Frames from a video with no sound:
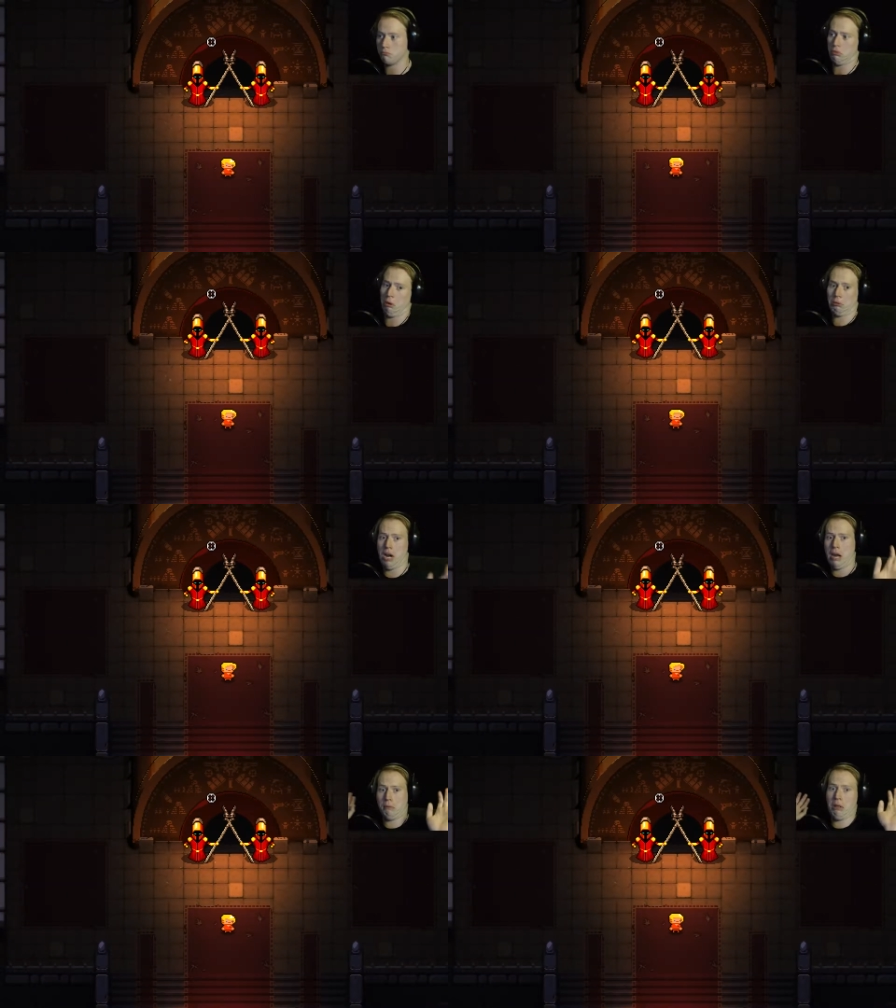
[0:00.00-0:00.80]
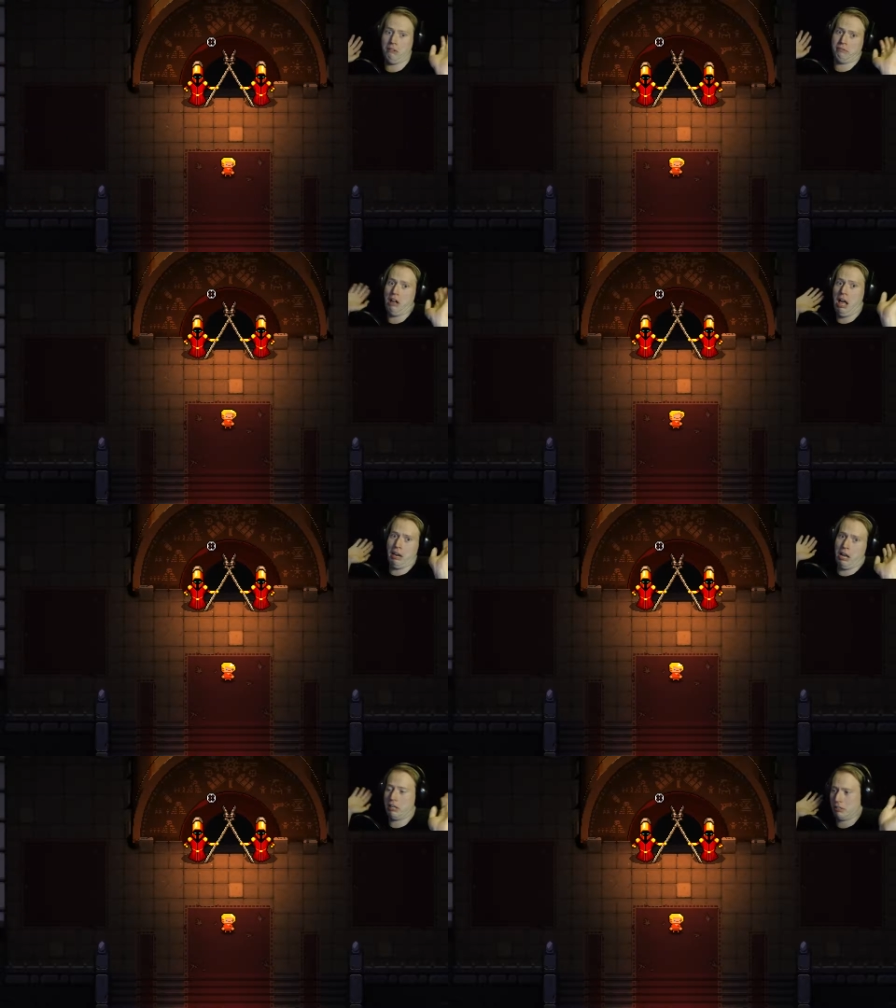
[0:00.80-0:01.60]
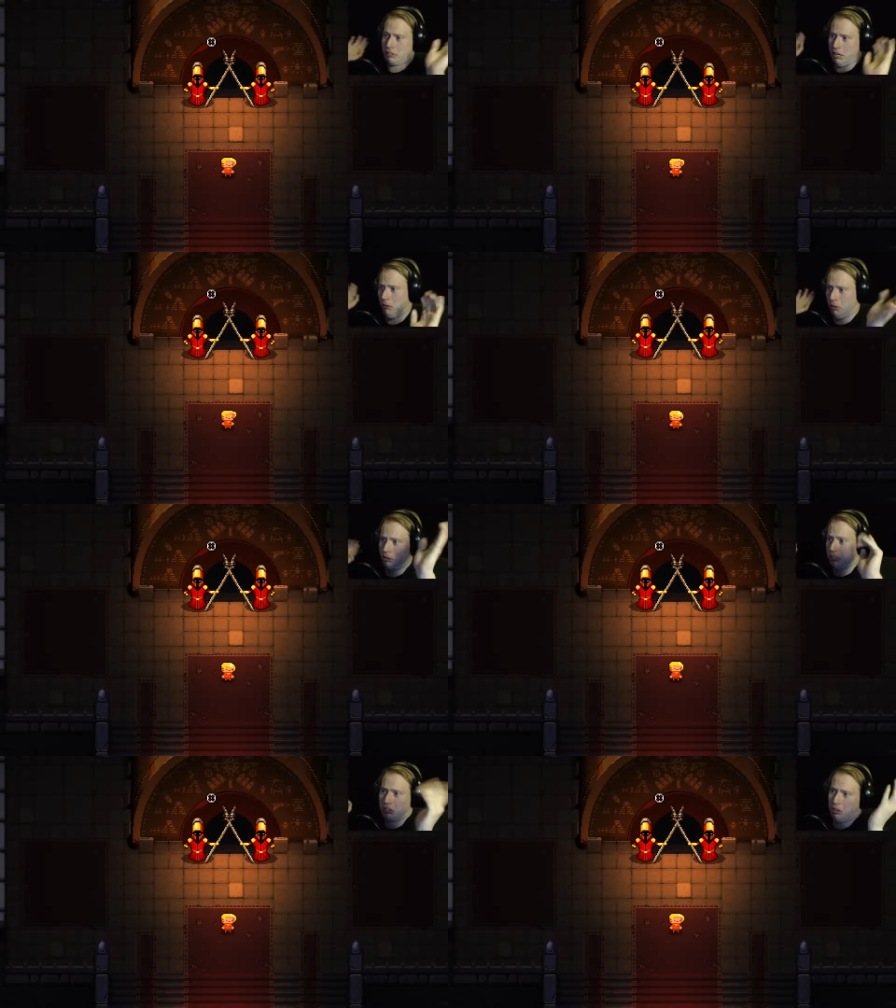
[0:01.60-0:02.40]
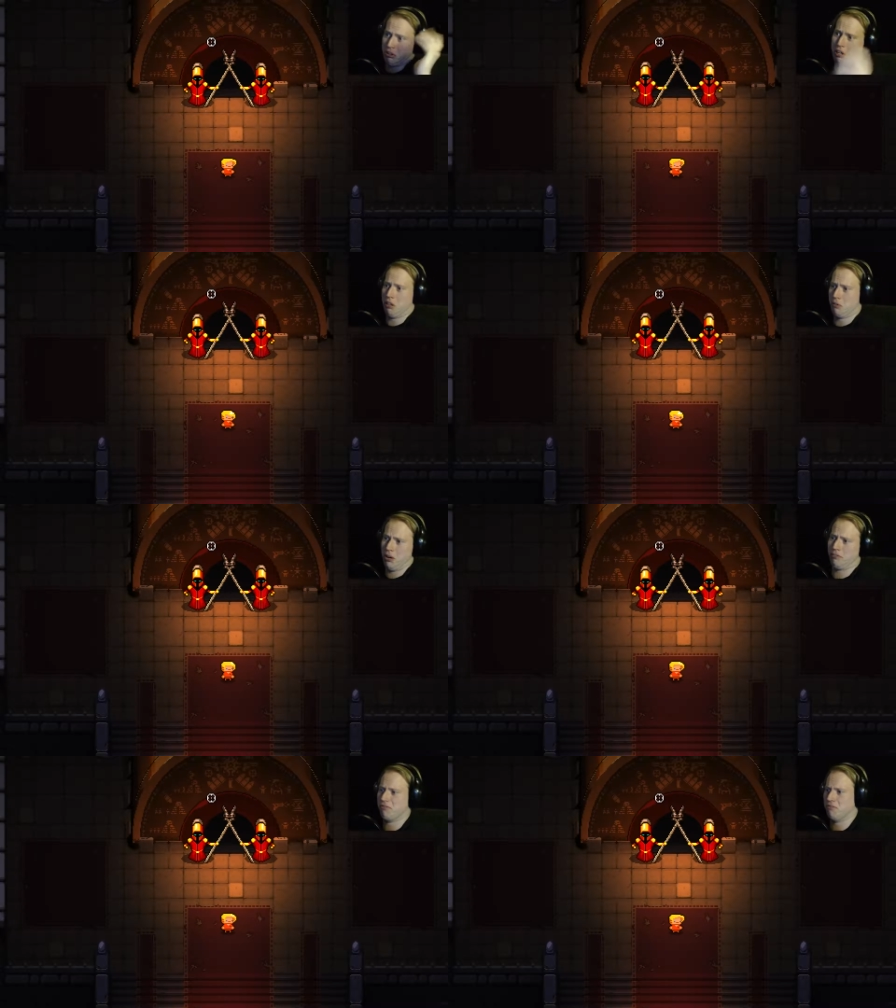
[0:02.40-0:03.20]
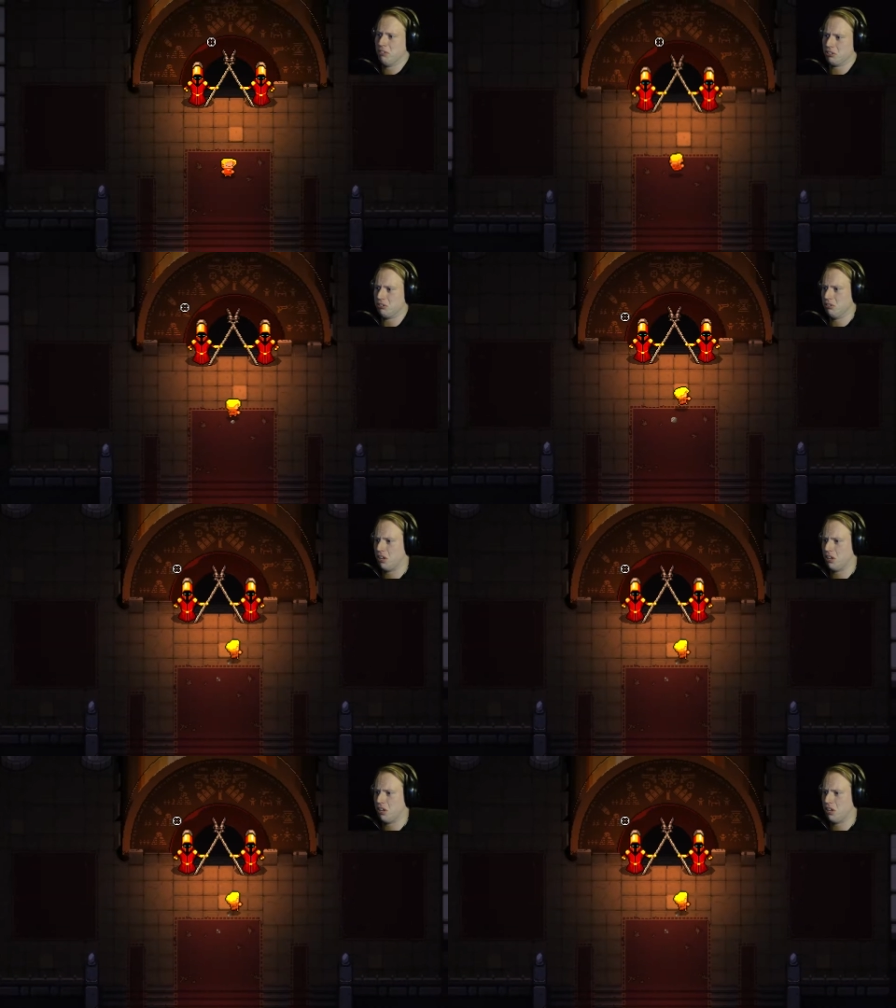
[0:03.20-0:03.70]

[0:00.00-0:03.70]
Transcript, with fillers: All right, well, fine. I'll just go the other way, Mr.